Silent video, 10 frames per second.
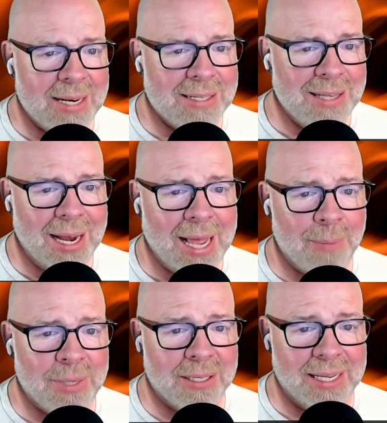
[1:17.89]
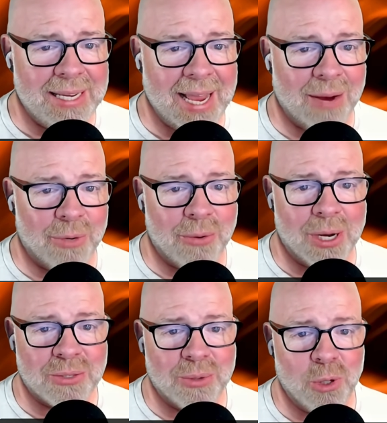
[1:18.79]
And he's not happy that he can't
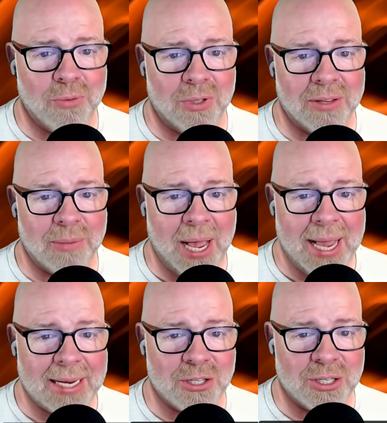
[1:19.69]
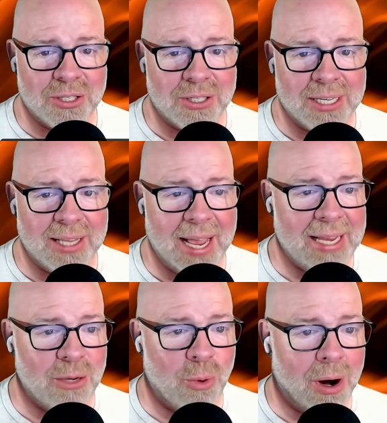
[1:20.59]
request removal of the packages in
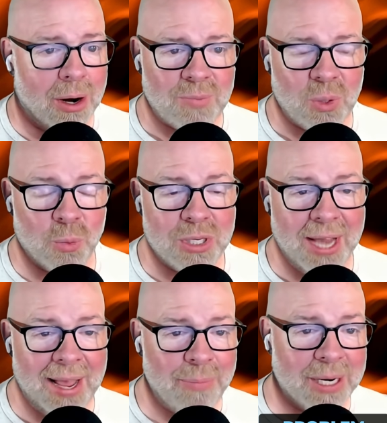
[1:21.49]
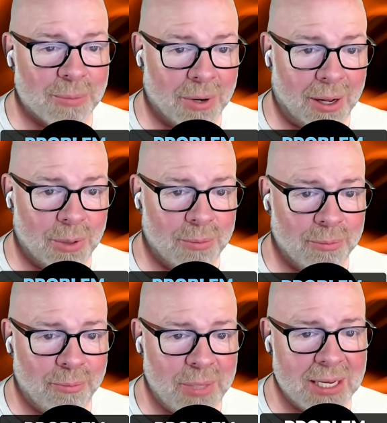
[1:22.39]
the AUR, which have been a
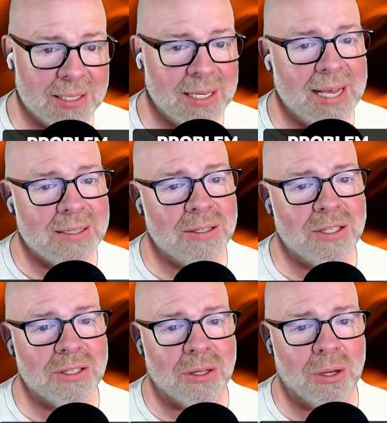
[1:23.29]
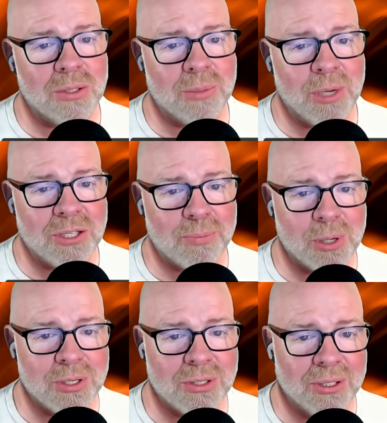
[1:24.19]
problem because he has to disclose a bunch
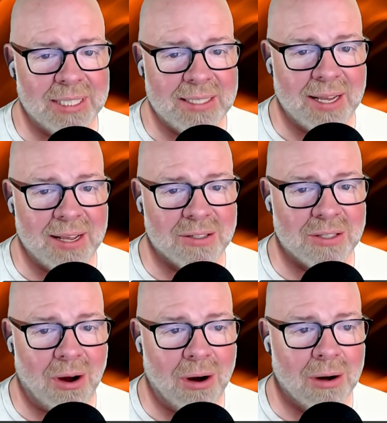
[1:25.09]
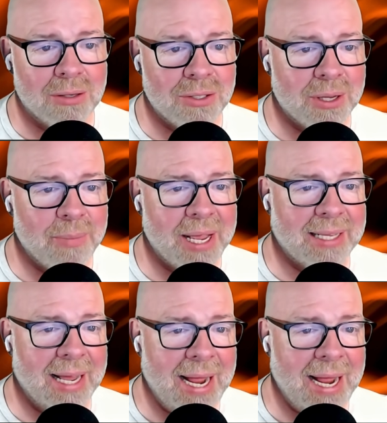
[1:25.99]
of personal details to Arch to make that